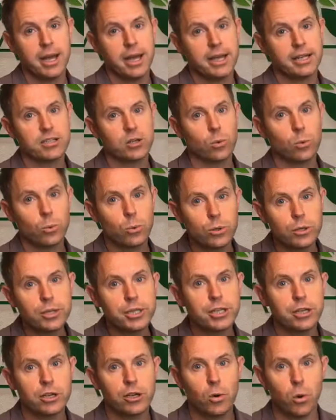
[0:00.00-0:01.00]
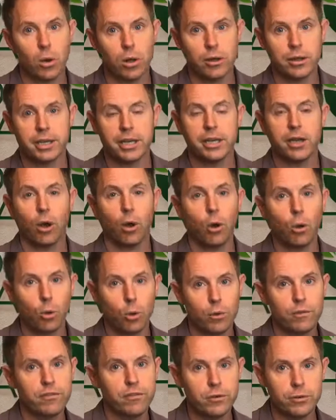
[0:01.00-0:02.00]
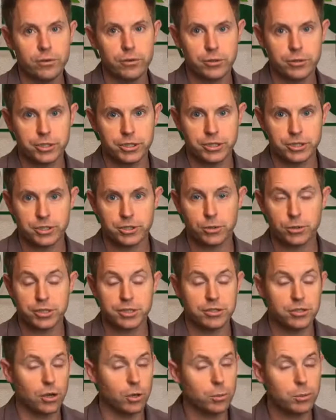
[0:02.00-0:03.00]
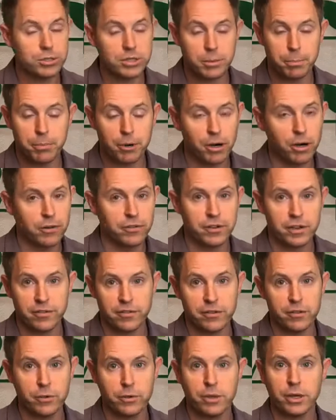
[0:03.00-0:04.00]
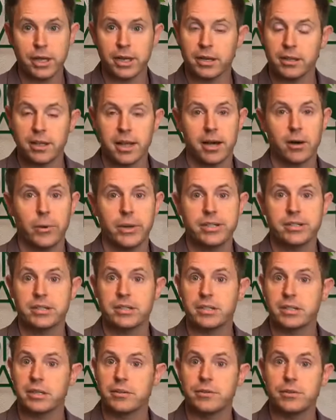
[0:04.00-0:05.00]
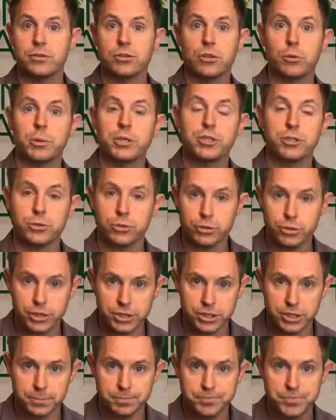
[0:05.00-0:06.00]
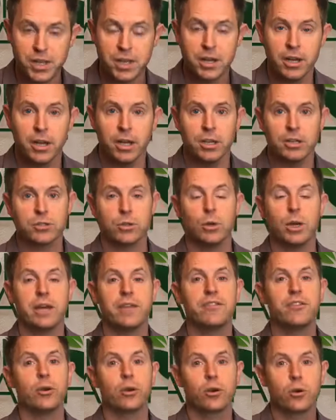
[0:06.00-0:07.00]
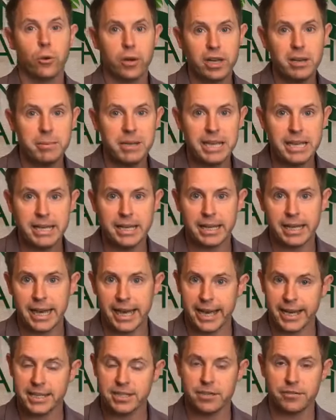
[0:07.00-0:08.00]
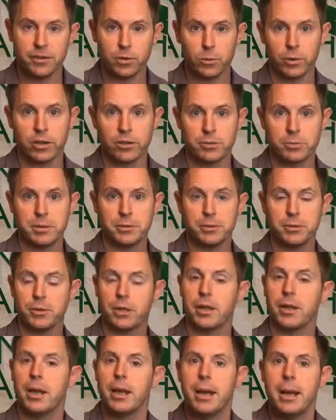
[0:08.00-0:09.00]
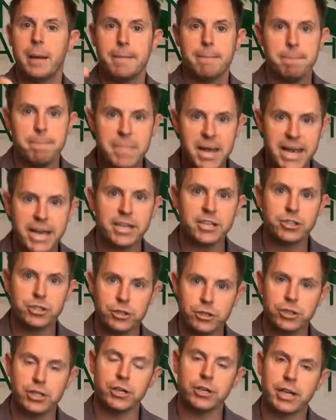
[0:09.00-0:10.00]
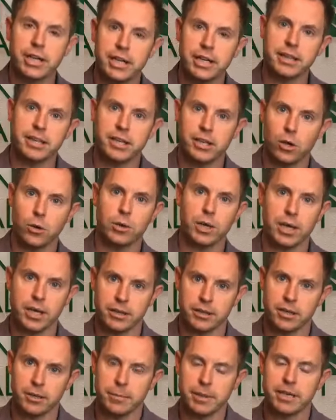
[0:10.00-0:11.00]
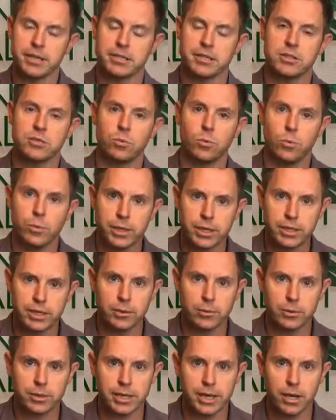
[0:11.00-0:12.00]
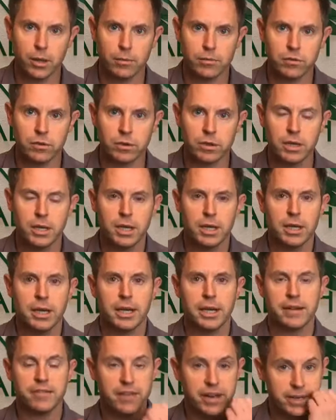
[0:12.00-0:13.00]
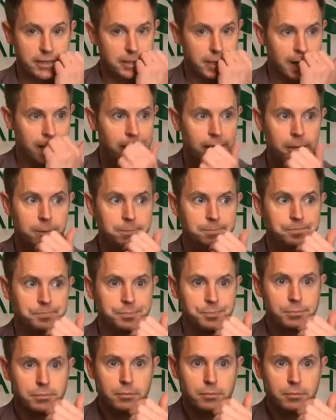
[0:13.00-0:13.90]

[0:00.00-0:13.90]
is a really good quality whole food nutrition source. It's almost a perfect food in a lot of ways because it gives you so much nutrition. So if you're going to be eating eggs, if you're one of those people who do it, make sure you're getting the yolk in there because it's really helpful. In fact, I